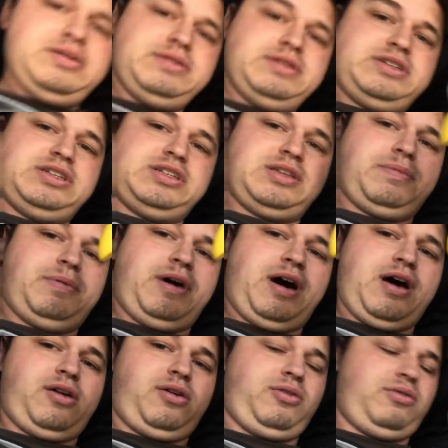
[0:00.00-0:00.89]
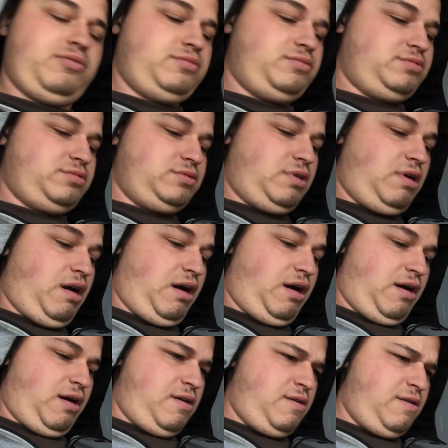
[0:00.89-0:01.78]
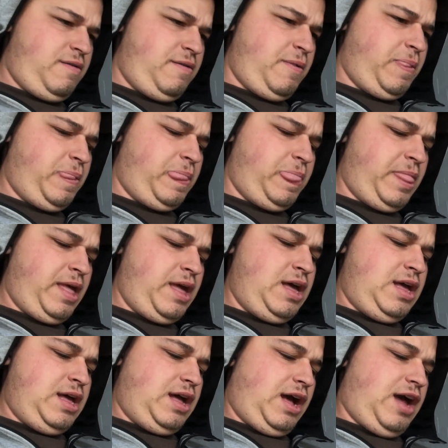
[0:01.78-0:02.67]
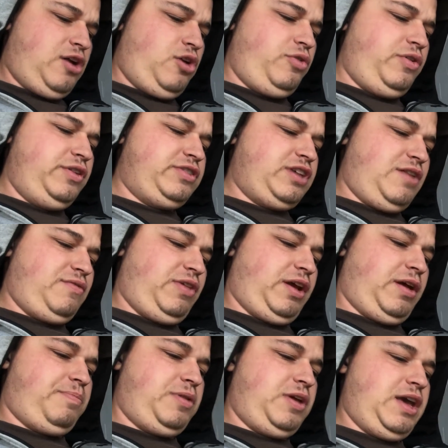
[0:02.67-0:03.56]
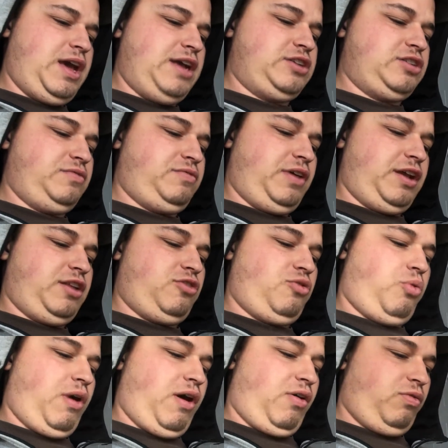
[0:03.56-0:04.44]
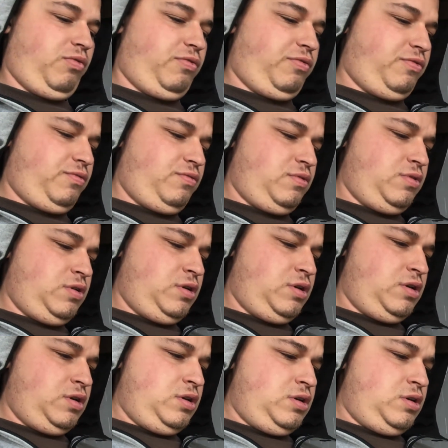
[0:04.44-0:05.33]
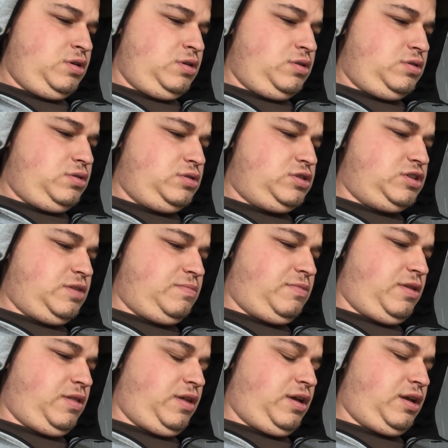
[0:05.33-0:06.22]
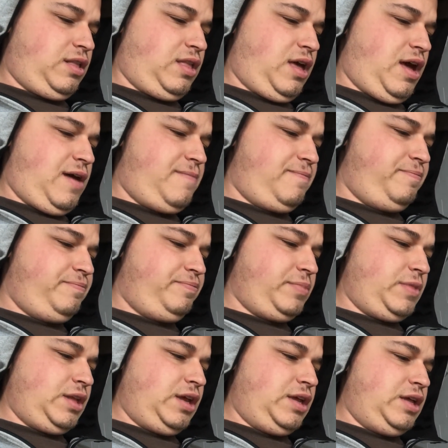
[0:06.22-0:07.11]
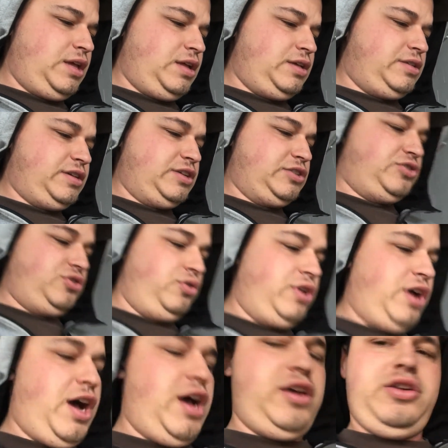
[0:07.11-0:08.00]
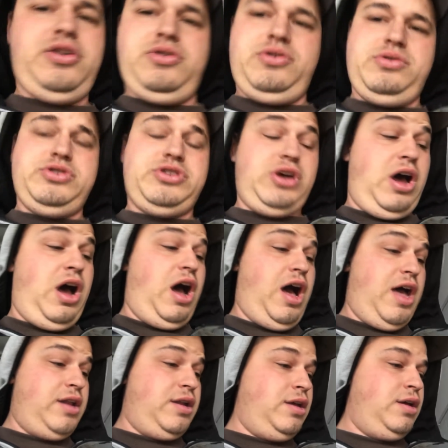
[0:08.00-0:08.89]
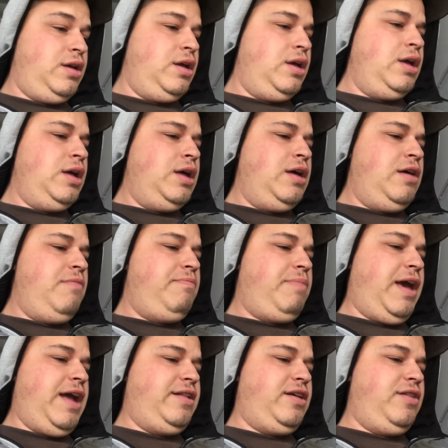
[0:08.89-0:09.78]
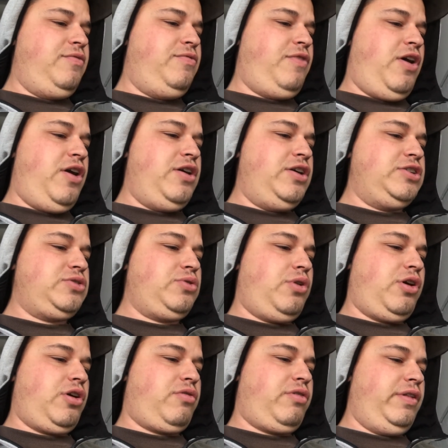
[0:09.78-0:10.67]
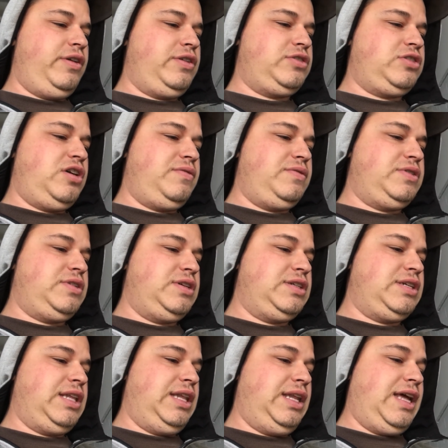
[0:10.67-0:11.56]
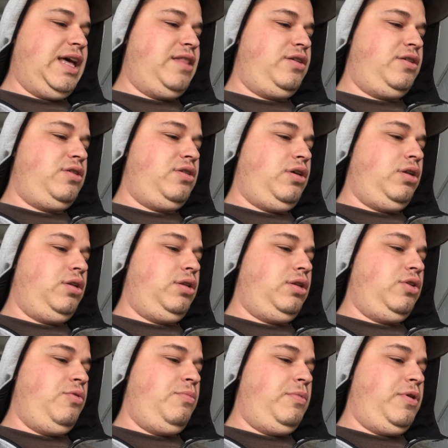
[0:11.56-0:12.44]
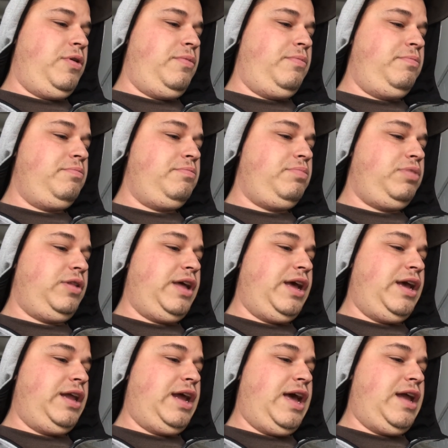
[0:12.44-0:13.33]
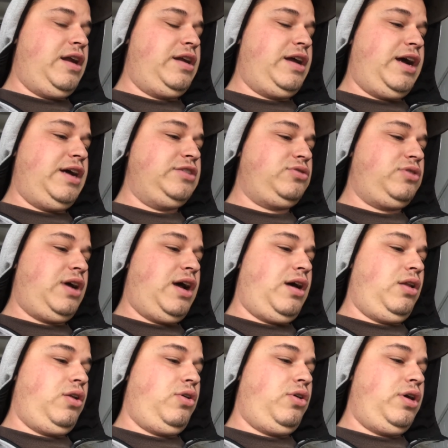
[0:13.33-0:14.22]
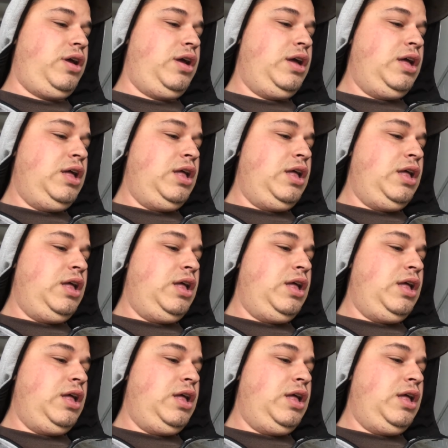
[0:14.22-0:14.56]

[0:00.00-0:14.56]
This is the bottle. I know these have like a pH of like 12 or something like that. It says, do not use on painted, varnished, or acrylic surfaces, leather, aluminum, plain anodized or alloy,